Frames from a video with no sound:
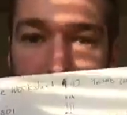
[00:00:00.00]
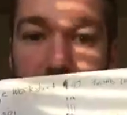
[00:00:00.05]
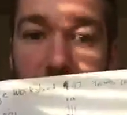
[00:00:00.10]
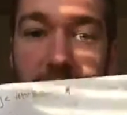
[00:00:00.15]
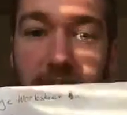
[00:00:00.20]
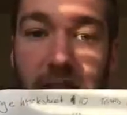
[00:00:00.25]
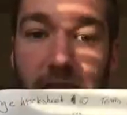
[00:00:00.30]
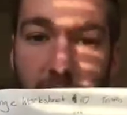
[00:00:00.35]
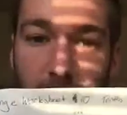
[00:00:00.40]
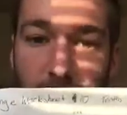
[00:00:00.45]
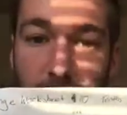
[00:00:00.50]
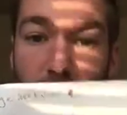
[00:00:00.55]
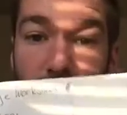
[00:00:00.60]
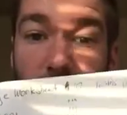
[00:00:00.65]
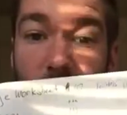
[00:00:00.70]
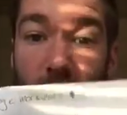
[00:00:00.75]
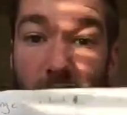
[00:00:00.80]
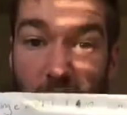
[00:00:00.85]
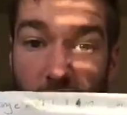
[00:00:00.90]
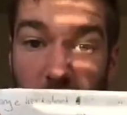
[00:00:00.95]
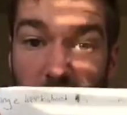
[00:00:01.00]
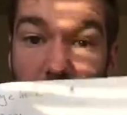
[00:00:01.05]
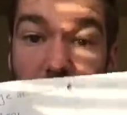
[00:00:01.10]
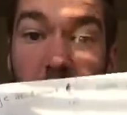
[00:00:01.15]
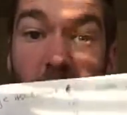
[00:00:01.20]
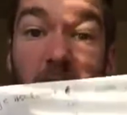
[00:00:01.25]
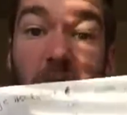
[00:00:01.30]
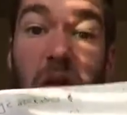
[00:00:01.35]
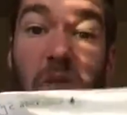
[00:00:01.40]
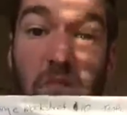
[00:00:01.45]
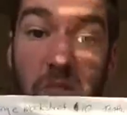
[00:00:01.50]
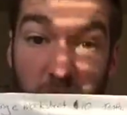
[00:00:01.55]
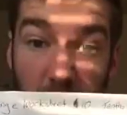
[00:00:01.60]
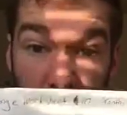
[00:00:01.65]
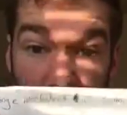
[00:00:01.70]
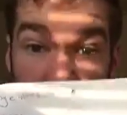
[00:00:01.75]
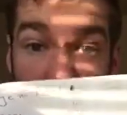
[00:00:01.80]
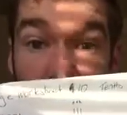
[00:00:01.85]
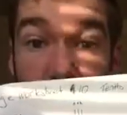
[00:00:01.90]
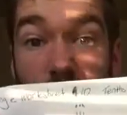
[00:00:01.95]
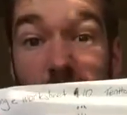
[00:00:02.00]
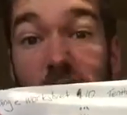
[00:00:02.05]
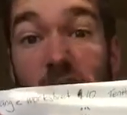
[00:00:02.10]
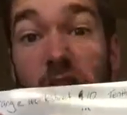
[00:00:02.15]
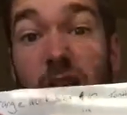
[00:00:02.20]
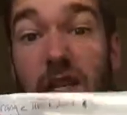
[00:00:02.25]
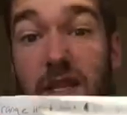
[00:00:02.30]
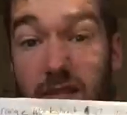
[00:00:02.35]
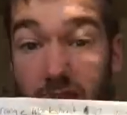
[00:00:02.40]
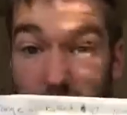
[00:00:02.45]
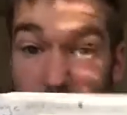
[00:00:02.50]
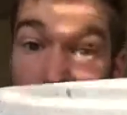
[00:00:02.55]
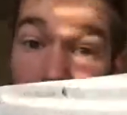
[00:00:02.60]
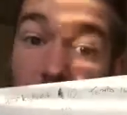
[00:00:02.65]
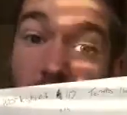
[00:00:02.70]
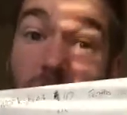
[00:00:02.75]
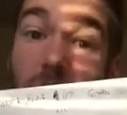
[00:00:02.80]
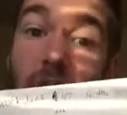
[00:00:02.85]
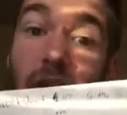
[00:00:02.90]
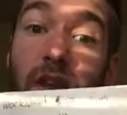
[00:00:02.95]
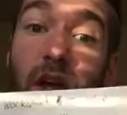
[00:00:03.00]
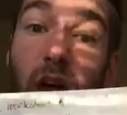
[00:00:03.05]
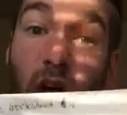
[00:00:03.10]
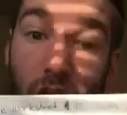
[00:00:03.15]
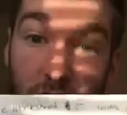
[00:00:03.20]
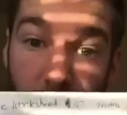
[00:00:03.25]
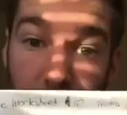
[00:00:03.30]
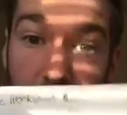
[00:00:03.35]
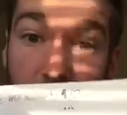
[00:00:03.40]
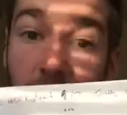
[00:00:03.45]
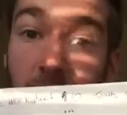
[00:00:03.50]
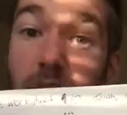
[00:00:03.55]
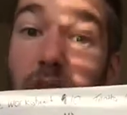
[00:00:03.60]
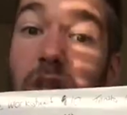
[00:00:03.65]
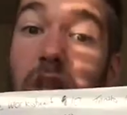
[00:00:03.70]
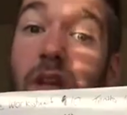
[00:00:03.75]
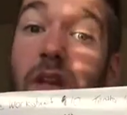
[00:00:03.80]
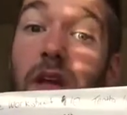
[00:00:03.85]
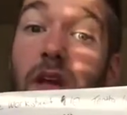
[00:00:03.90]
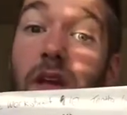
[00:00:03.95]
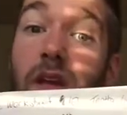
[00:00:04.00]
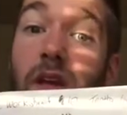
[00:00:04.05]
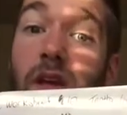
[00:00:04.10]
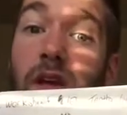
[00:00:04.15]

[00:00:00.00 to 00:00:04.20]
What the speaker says: and then 10 million, 100 million, billion, 10 million, 100 million,